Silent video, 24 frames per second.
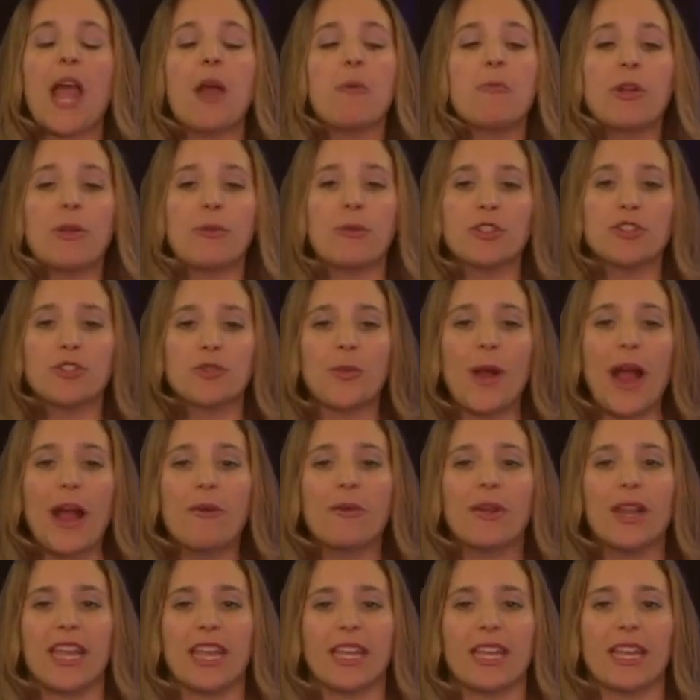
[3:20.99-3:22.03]
and we were
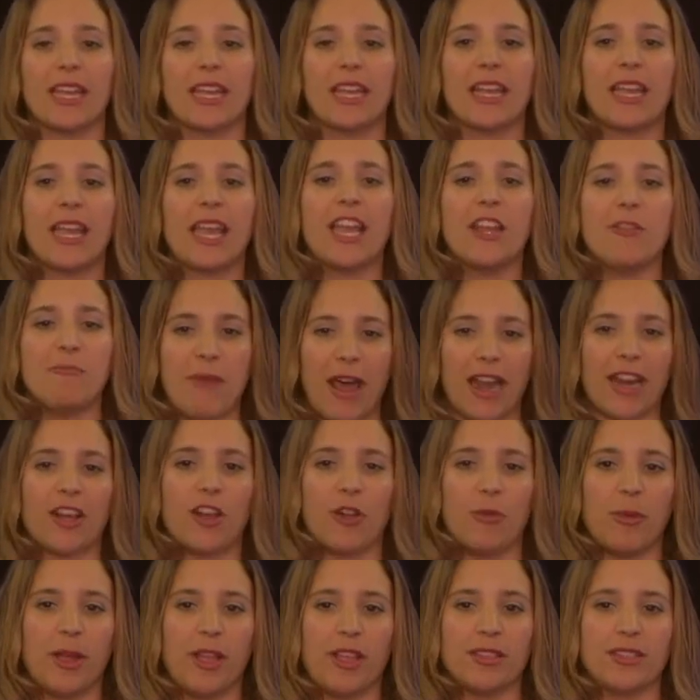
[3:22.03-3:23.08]
drowning in
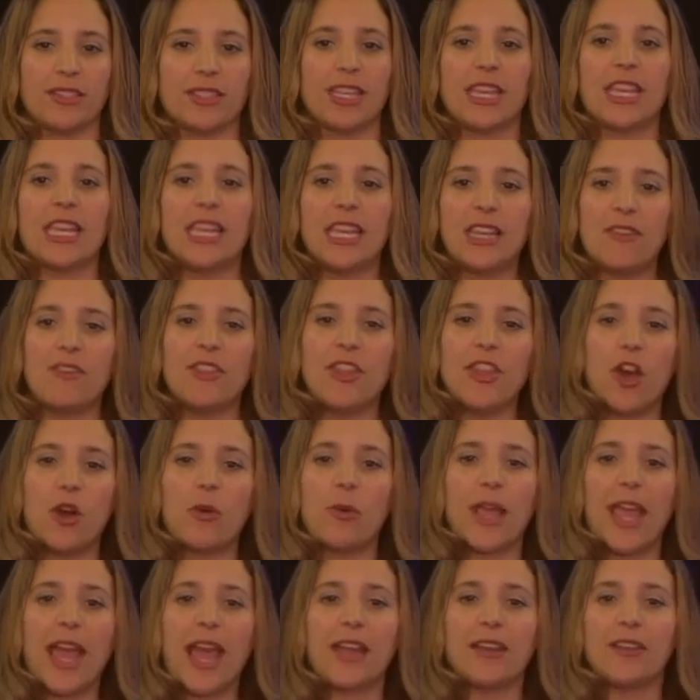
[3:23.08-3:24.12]
medical bills, even though
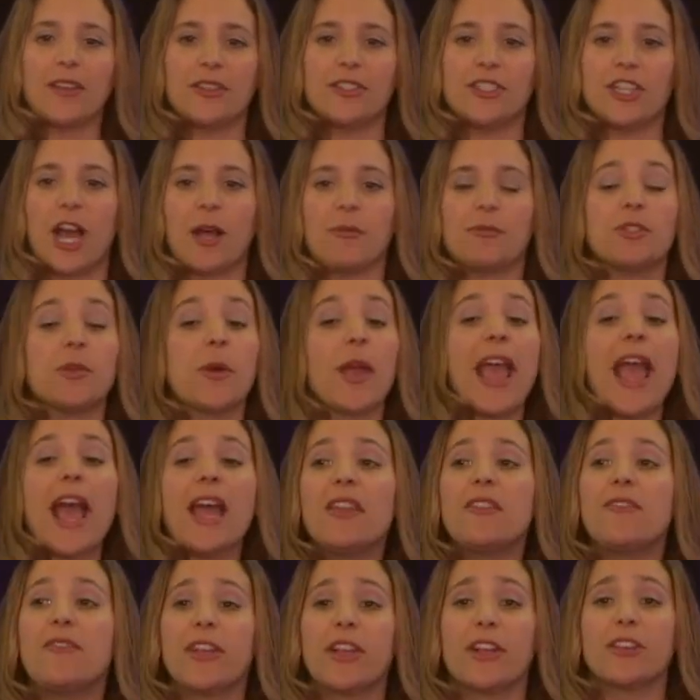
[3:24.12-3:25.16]
we had good jobs. So I
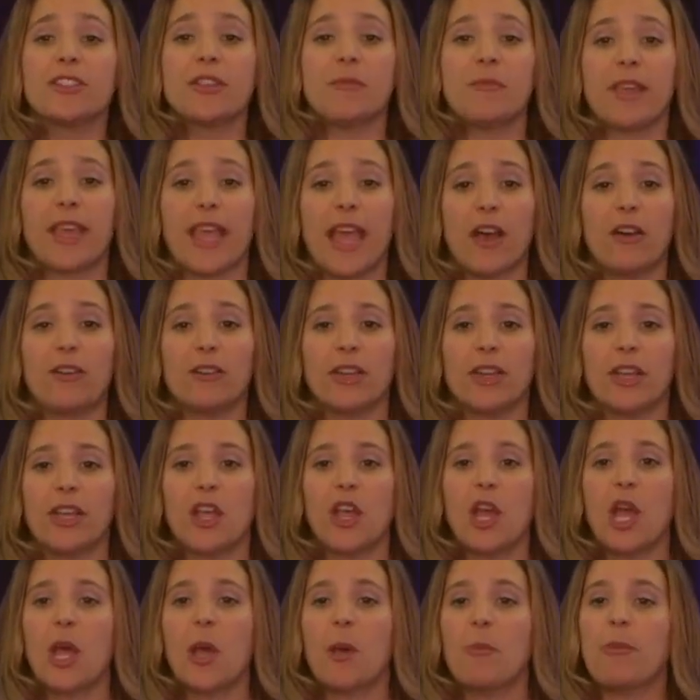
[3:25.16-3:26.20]
had to figure something out,
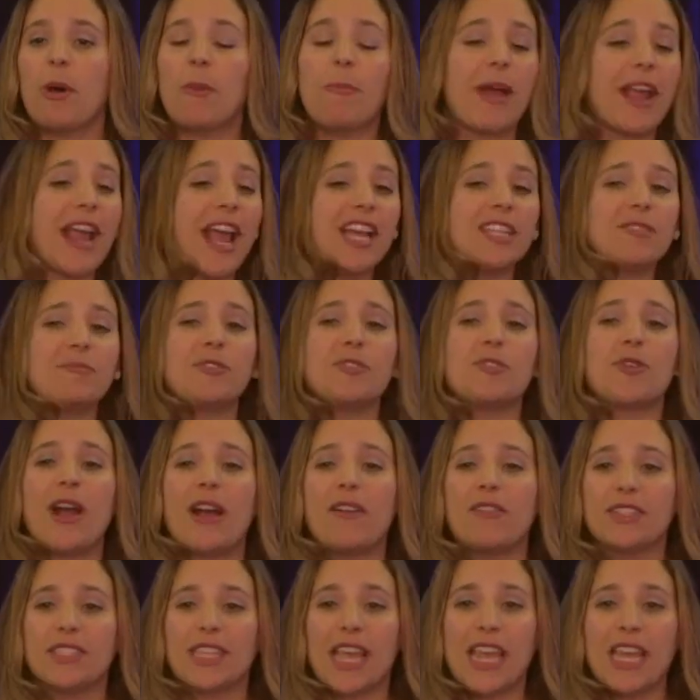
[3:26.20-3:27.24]
but my husband
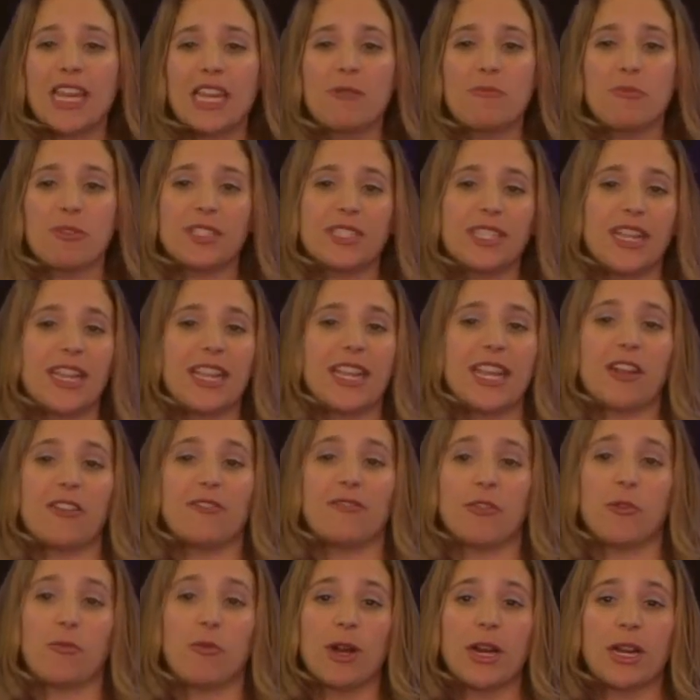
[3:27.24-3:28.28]
travels 80% of the year
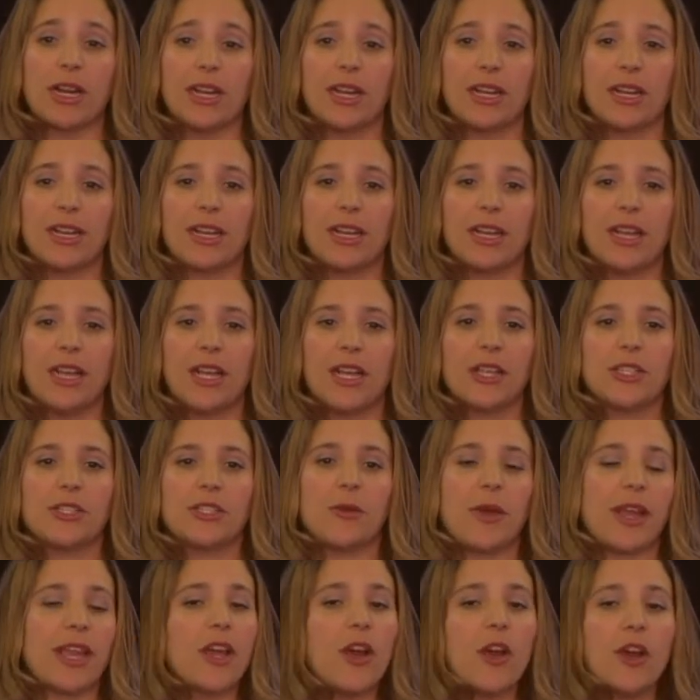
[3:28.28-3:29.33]
for work,
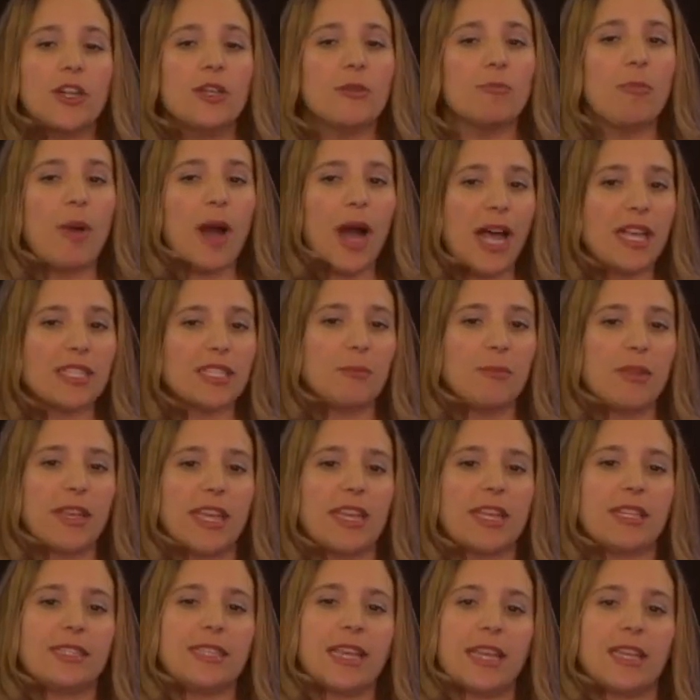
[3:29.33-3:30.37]
so I couldn't possibly
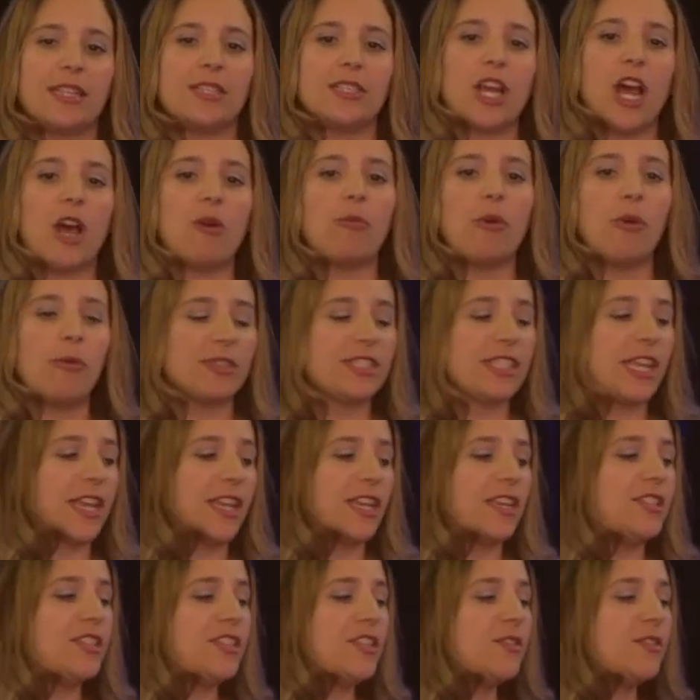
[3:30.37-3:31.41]
get a second job. What was I gonna